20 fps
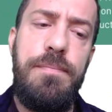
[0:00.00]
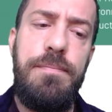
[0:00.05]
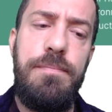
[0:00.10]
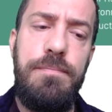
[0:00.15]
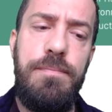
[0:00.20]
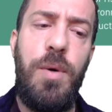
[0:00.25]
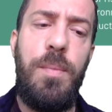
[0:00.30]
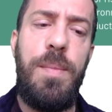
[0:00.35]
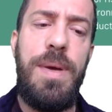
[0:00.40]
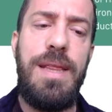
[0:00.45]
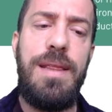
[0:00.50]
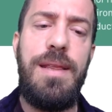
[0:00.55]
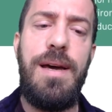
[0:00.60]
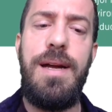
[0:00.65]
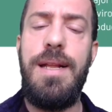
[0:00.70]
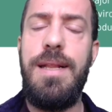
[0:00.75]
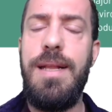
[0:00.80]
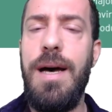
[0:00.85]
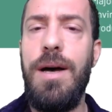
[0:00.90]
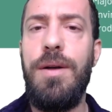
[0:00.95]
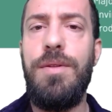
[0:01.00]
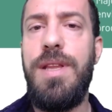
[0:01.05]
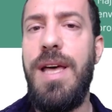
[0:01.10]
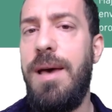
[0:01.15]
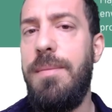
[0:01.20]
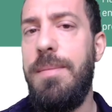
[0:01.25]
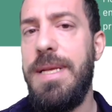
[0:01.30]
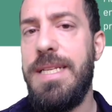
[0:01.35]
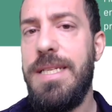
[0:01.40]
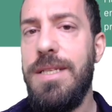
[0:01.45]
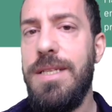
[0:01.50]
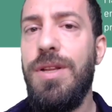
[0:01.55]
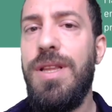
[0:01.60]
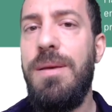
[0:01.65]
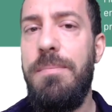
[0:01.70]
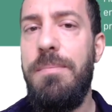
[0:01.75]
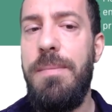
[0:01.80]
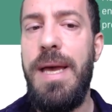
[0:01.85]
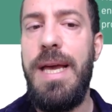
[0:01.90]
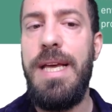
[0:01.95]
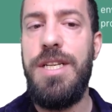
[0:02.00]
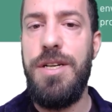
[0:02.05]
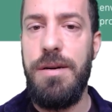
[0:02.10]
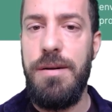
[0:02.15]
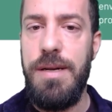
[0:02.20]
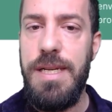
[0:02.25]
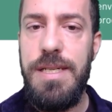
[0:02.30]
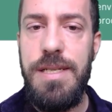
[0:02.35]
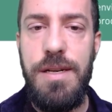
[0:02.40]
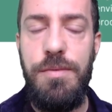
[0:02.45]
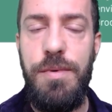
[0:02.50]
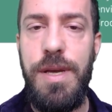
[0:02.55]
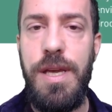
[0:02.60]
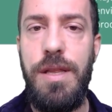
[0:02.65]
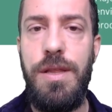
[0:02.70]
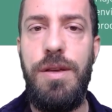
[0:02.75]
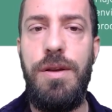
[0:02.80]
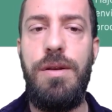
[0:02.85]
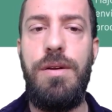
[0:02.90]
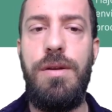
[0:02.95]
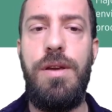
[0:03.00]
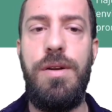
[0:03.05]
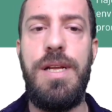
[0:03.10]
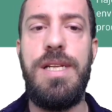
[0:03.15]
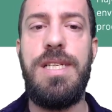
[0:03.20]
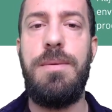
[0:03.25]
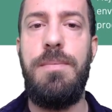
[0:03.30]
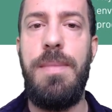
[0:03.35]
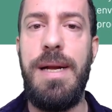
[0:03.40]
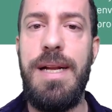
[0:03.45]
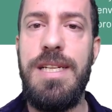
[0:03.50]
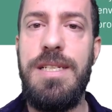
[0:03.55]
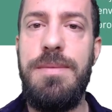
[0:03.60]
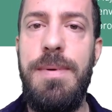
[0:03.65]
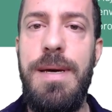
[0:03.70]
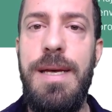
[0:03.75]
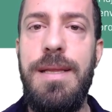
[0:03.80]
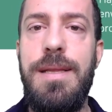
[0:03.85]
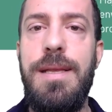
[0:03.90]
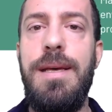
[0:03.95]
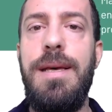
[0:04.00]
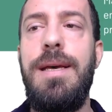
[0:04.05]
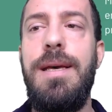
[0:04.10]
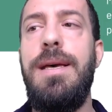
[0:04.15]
Momentary downtime is not a major risk when you do your risk management.